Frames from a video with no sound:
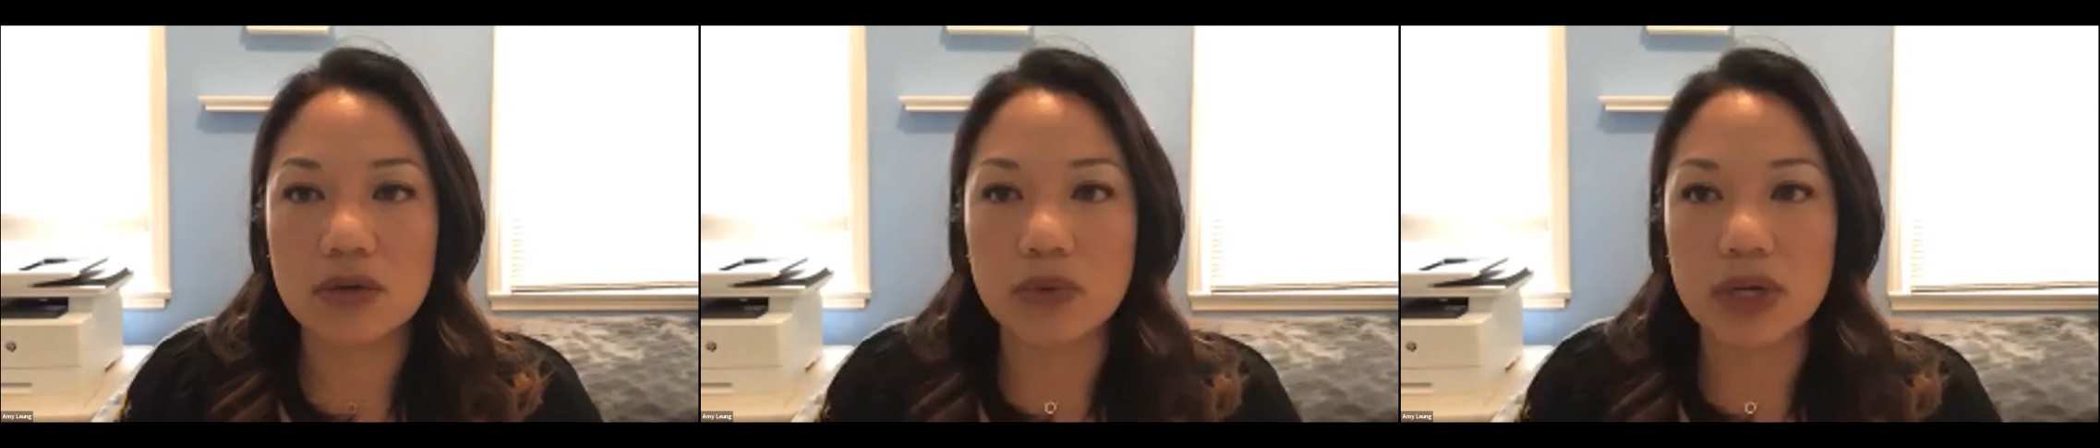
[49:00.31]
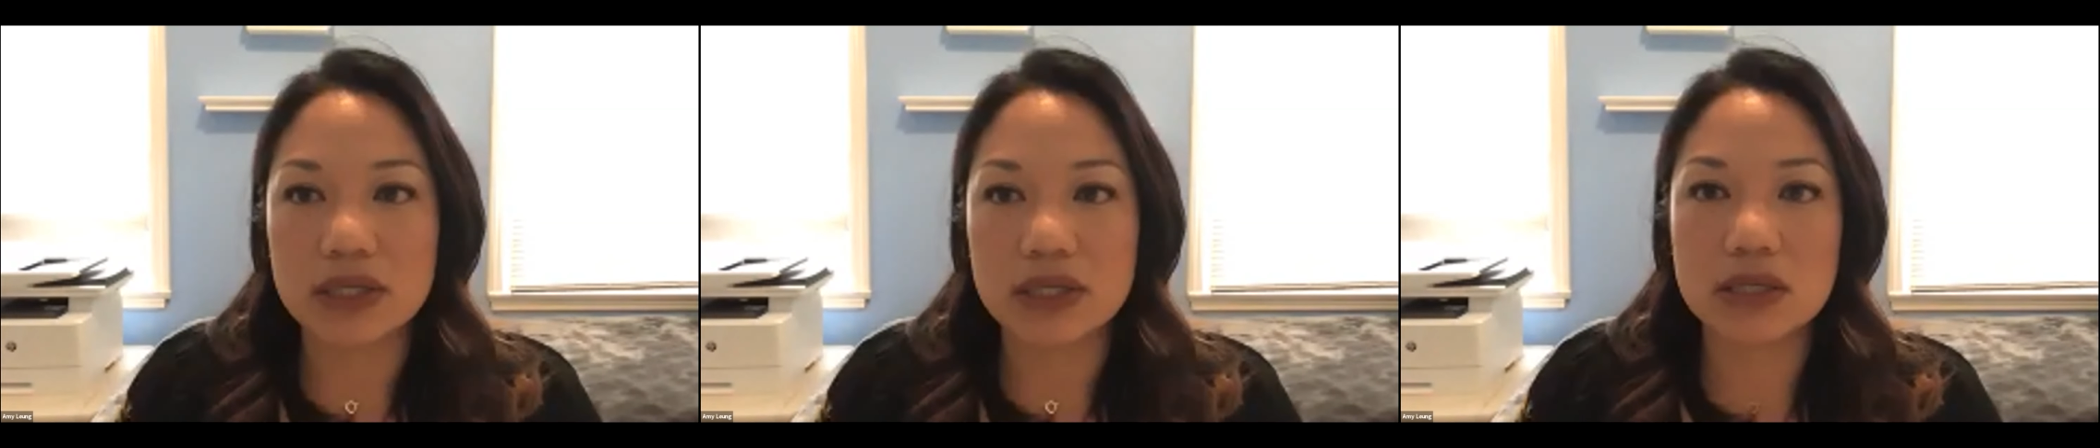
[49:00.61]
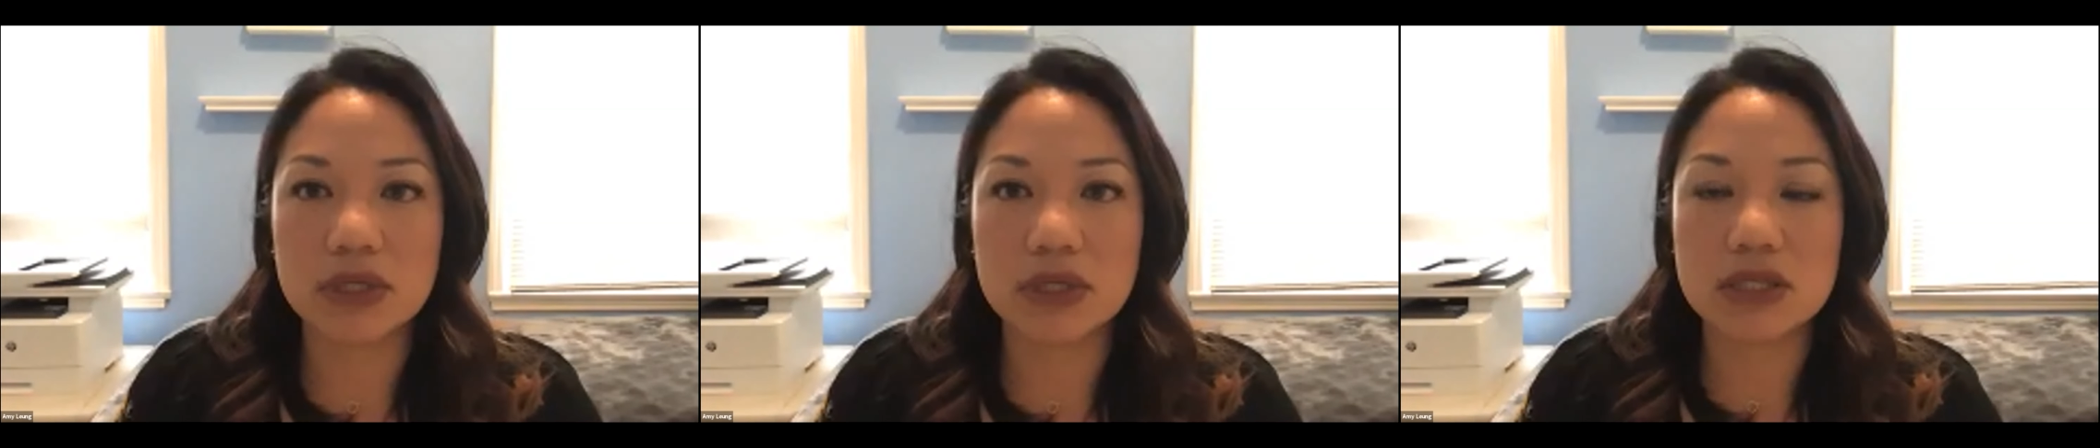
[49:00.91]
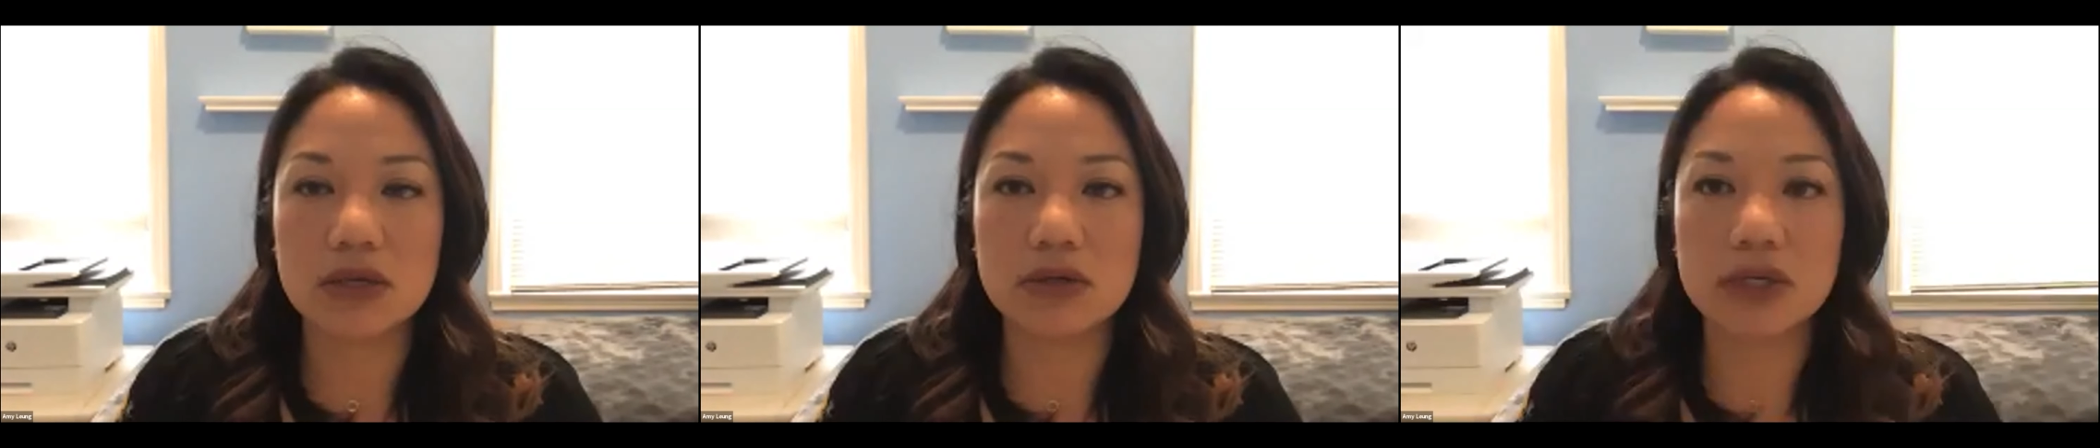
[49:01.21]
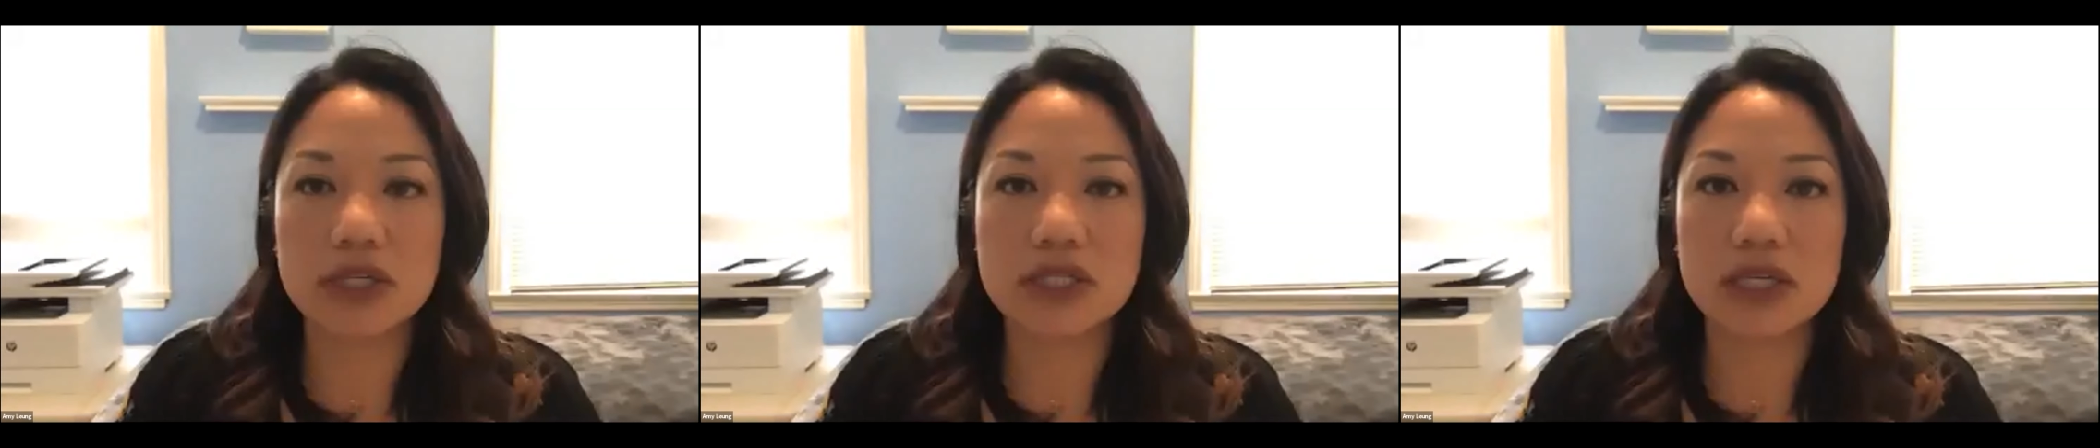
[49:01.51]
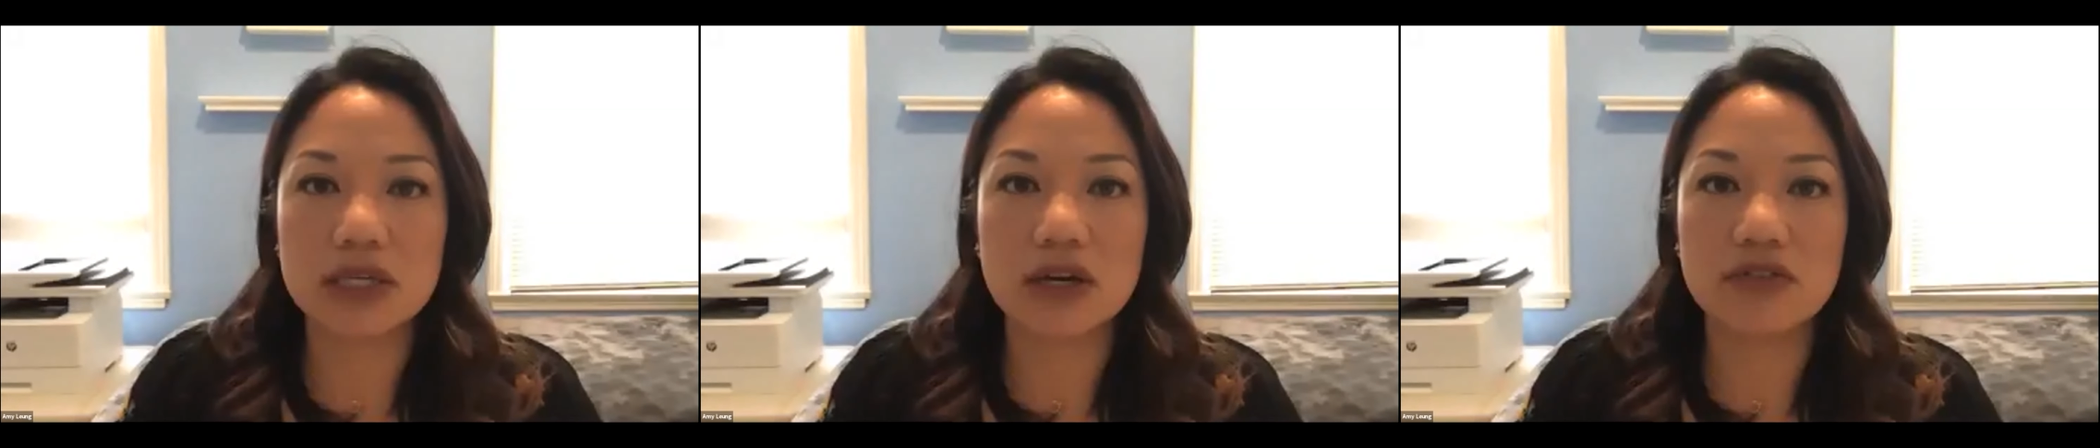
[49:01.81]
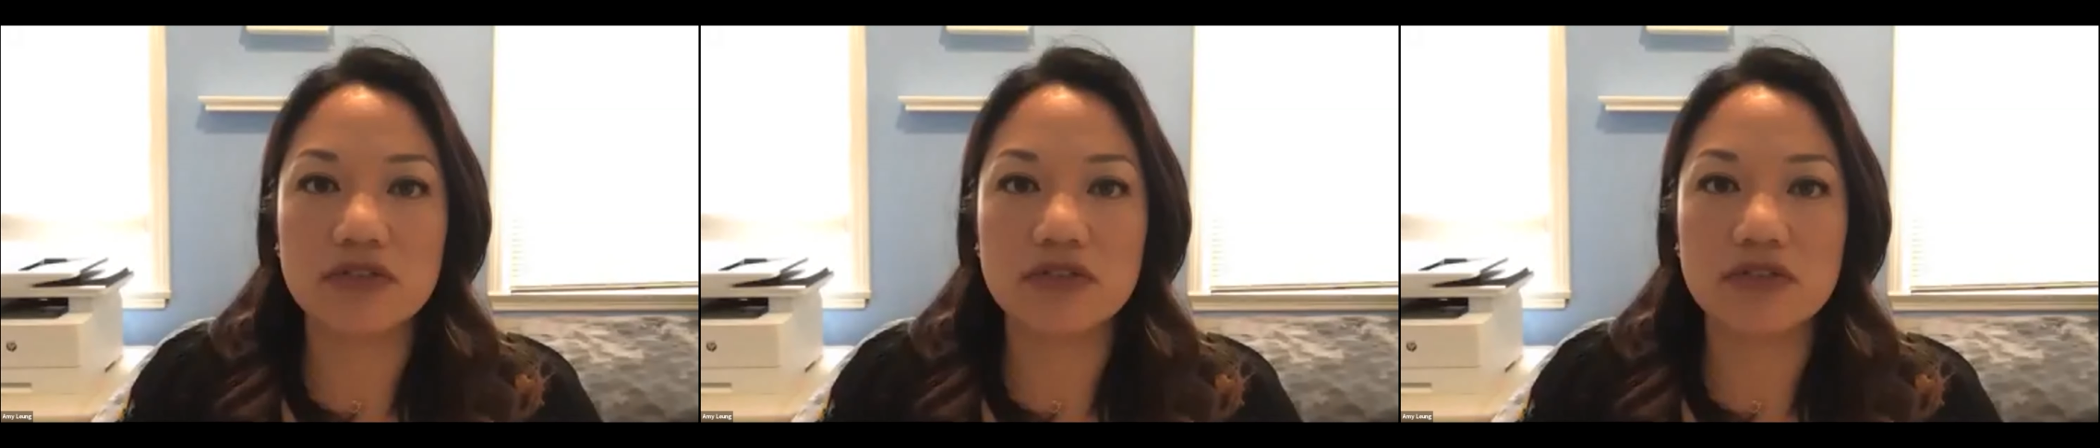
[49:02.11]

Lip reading: when it's something serious enough